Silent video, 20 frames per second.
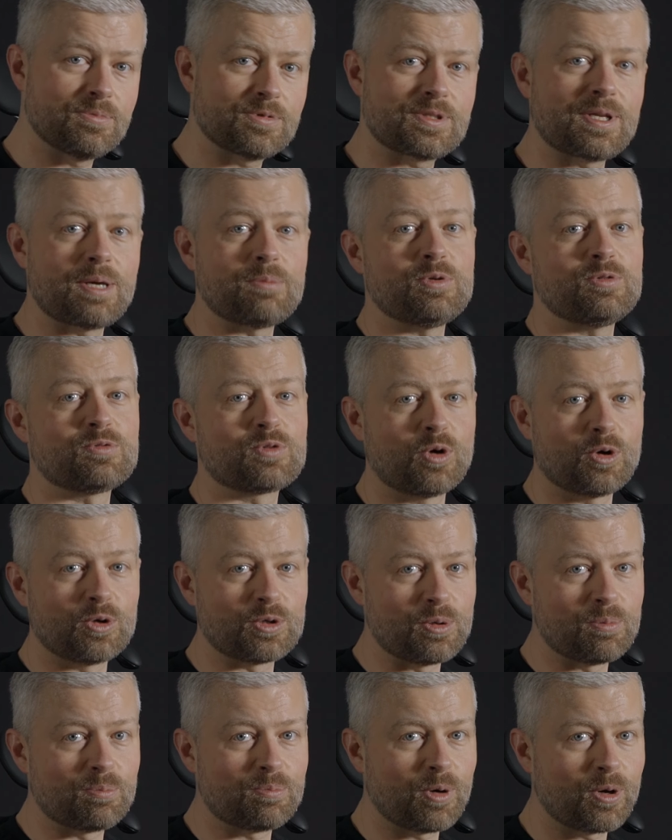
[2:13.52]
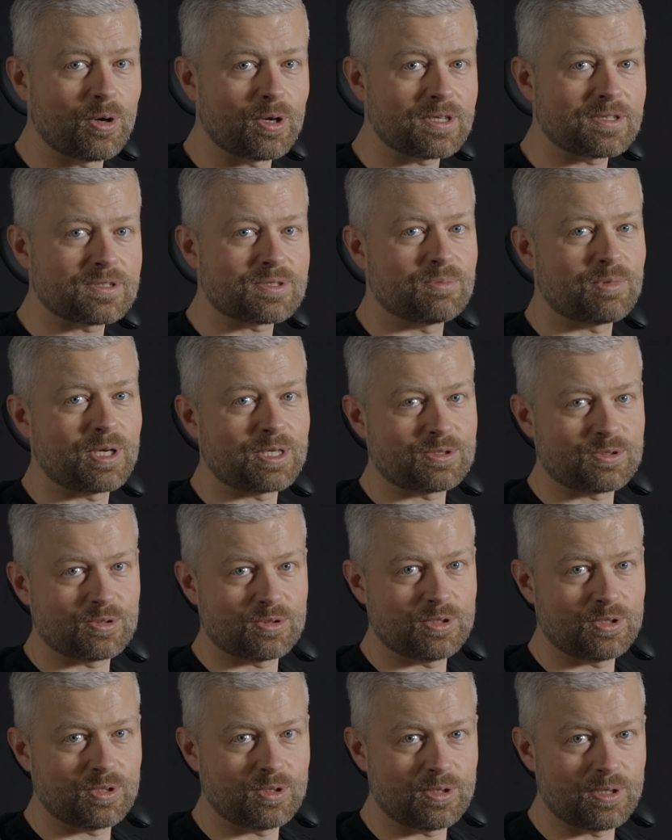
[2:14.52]
stem you've got on your bike to make sure
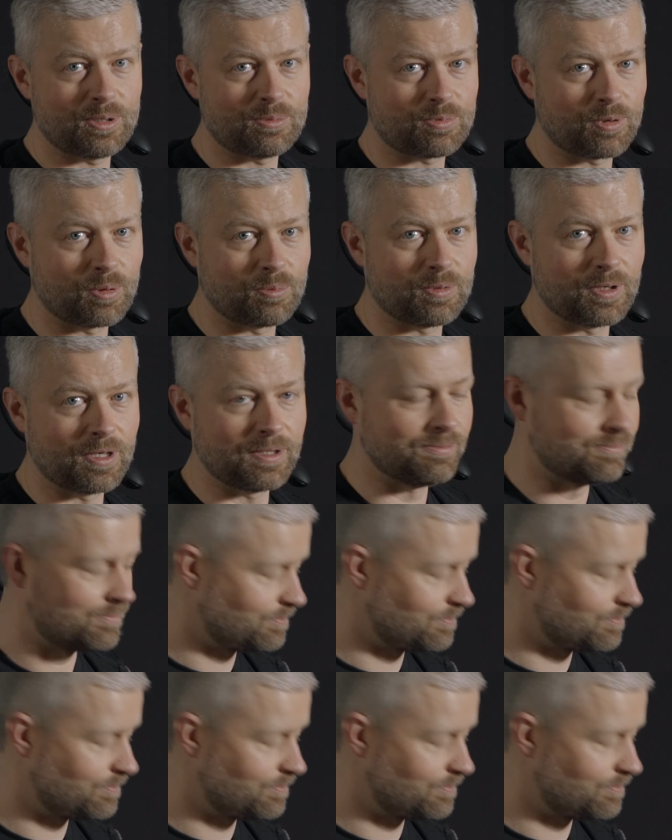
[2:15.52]
you're doing it properly.